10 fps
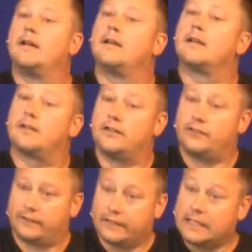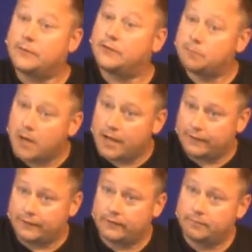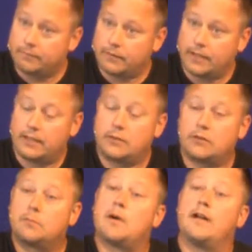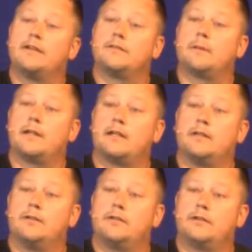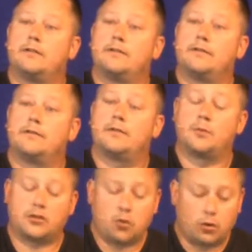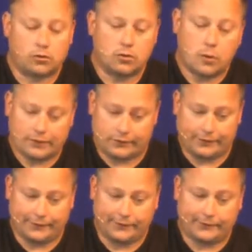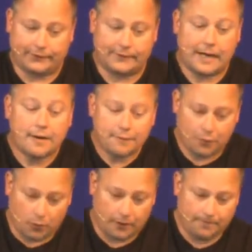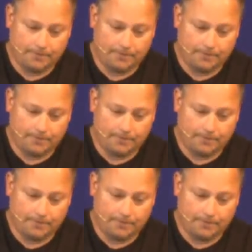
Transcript: graciously he responds. And he responds by the use of uh, rhetorical questions. He says, Therefore,